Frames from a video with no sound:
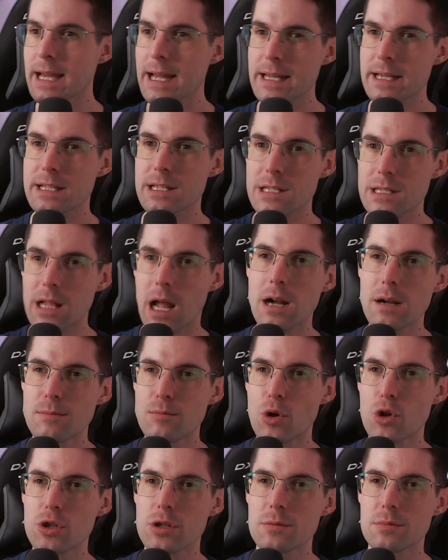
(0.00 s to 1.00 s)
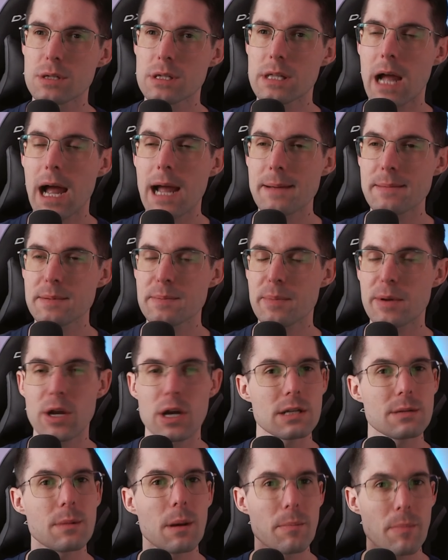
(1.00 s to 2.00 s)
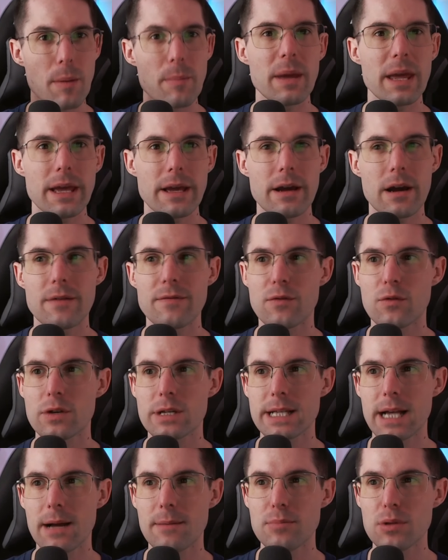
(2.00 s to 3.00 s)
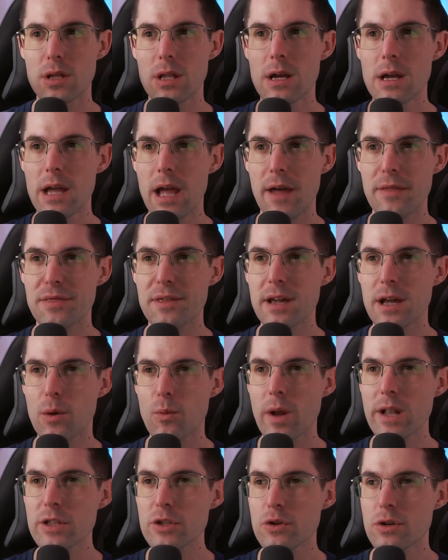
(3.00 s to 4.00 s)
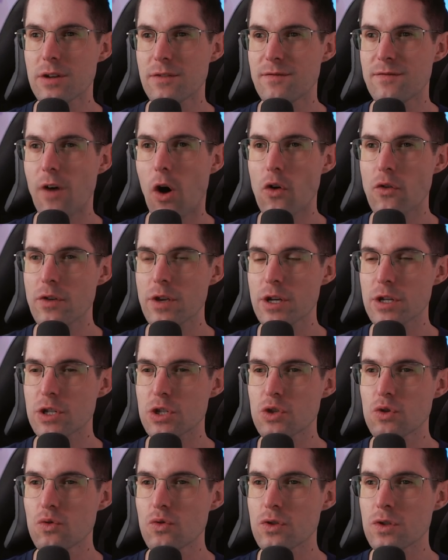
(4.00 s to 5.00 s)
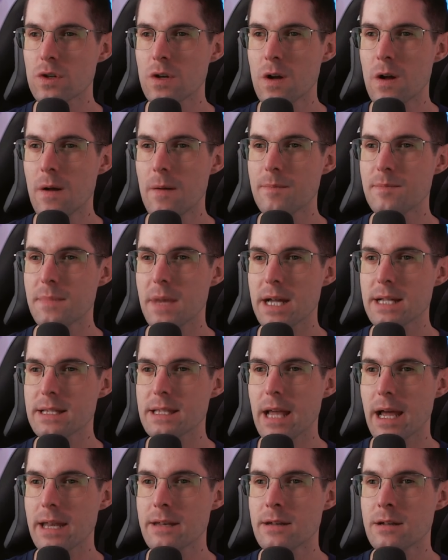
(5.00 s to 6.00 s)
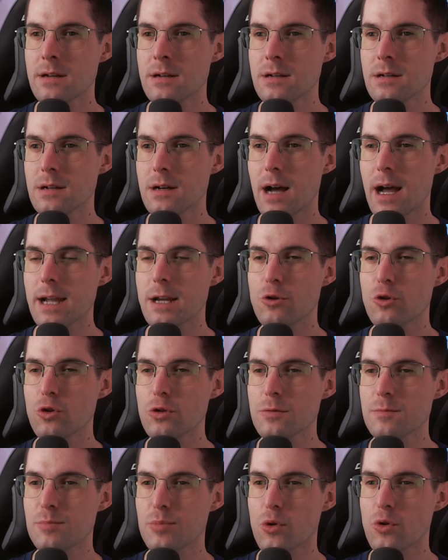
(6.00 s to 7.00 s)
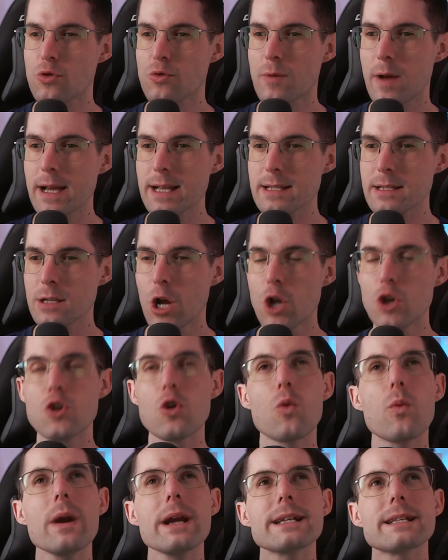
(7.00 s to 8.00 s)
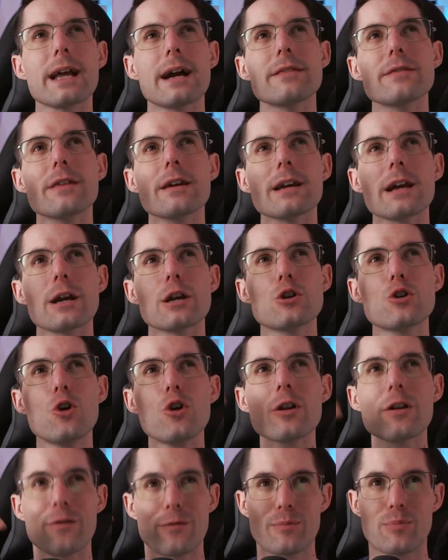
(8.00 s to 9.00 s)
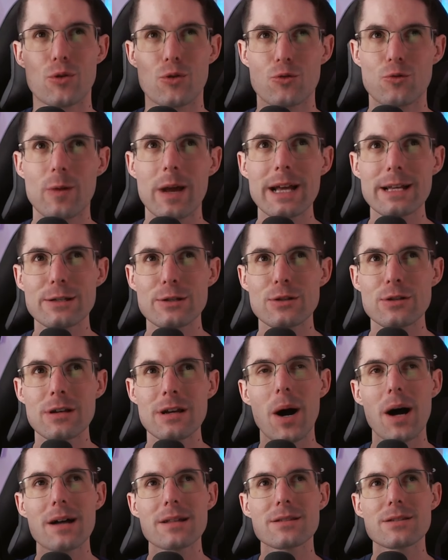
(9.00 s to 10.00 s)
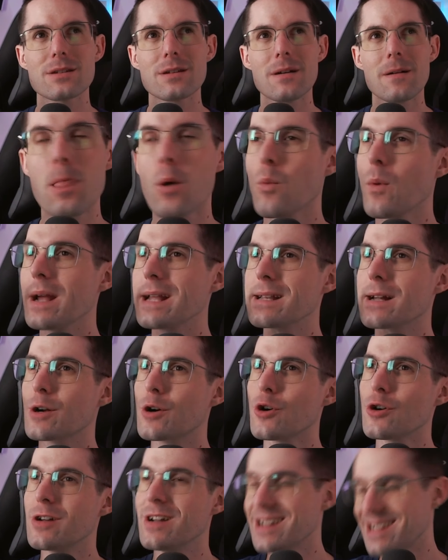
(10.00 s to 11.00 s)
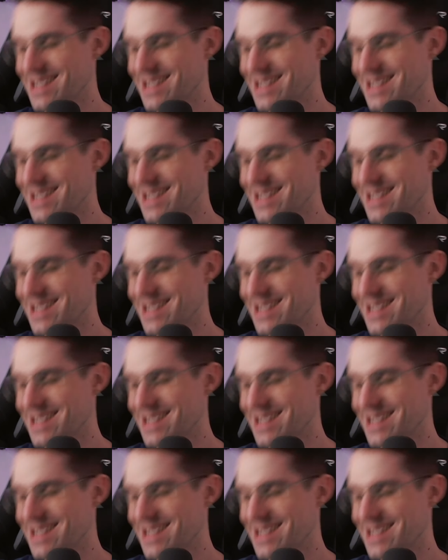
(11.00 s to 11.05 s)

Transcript: getting stuck multiple times because of a Pepega, for example, I think I went to the warrior suit, and then I couldn't progress. No, wait, I think I could have progressed, but... No, wait, I could...